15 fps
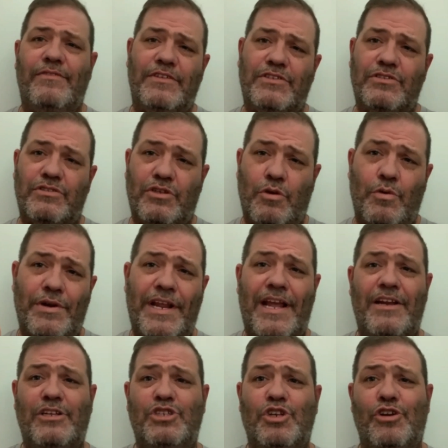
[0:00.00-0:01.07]
of us going
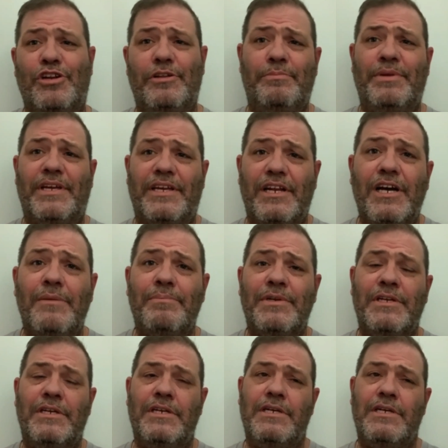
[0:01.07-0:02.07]
down a journey to pick it up.